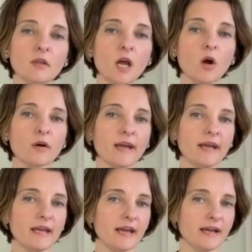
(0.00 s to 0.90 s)

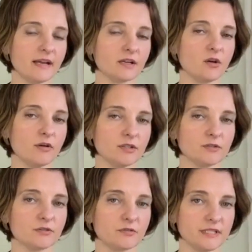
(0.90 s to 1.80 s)
Okay, and going to
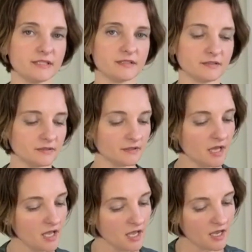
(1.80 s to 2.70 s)
Crystal,
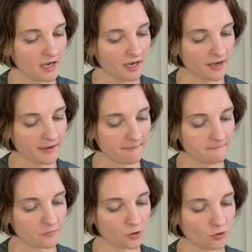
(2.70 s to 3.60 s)

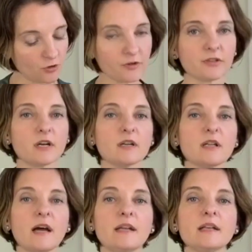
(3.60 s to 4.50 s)
North
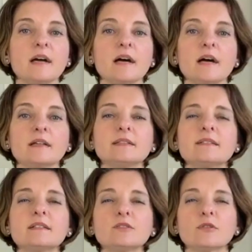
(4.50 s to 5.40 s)
Carolina, does
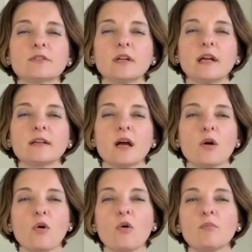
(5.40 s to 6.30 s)
the North Carolina
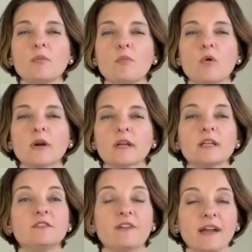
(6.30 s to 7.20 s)
Home
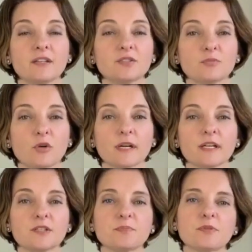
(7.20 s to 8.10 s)
Advantage
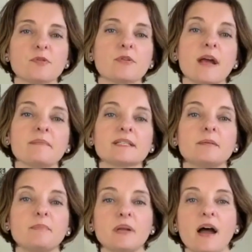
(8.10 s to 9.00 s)
Mortgage programs
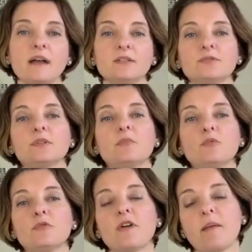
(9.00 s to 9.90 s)
apply to the
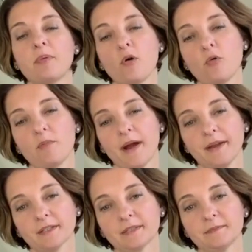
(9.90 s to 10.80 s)
move-up home
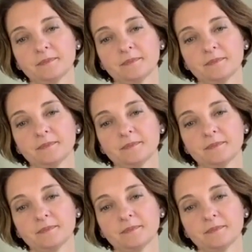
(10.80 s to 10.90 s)
buyer?